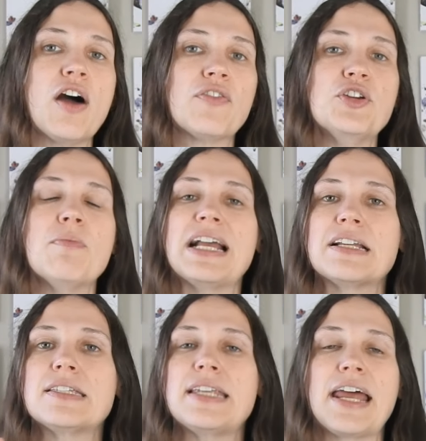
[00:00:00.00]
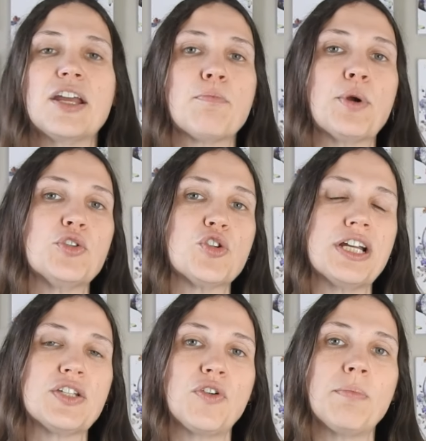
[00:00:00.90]
offer you my ecstatic birth
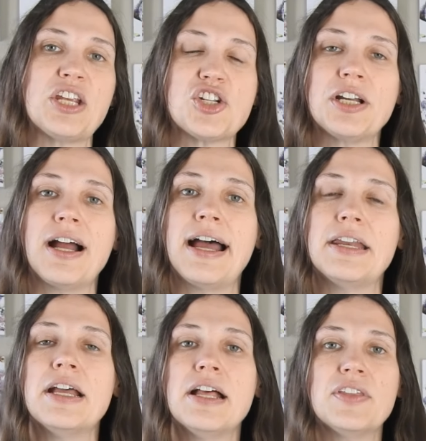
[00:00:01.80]
transformation guide.